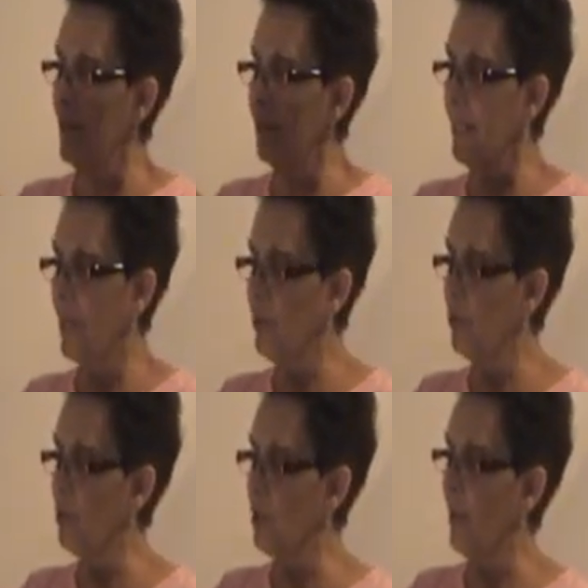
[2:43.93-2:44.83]
The Catch-It
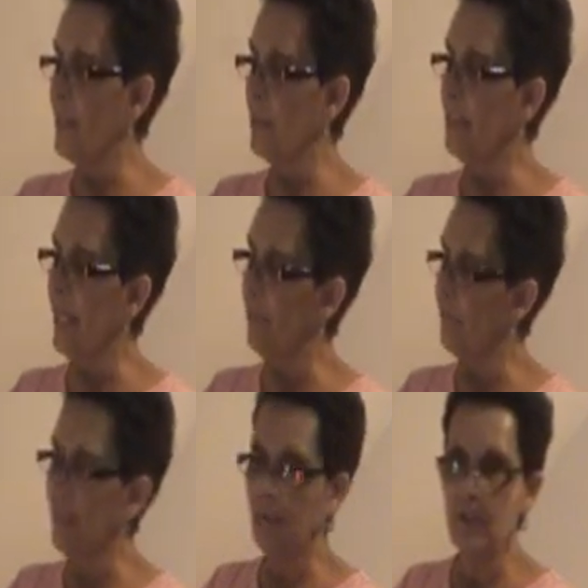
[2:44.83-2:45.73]
also has a light
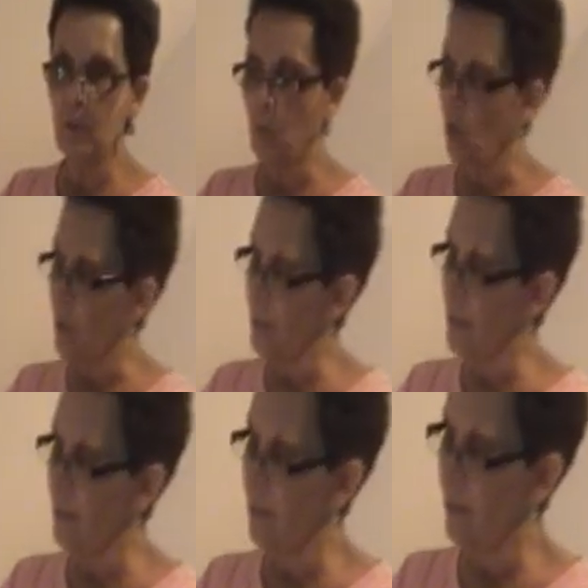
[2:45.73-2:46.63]
for evening
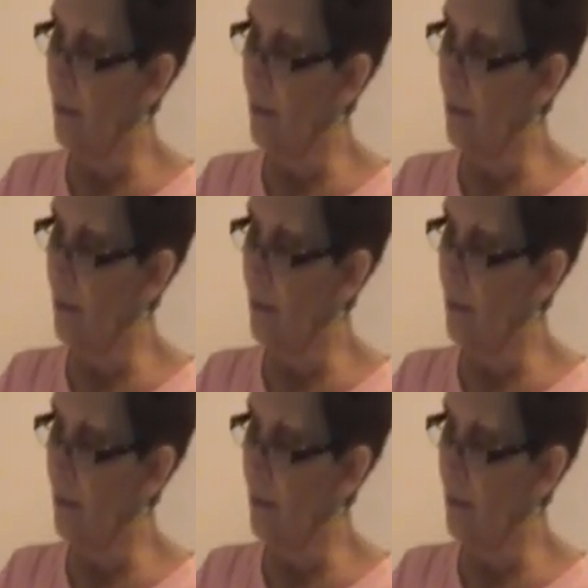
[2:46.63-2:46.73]
walks.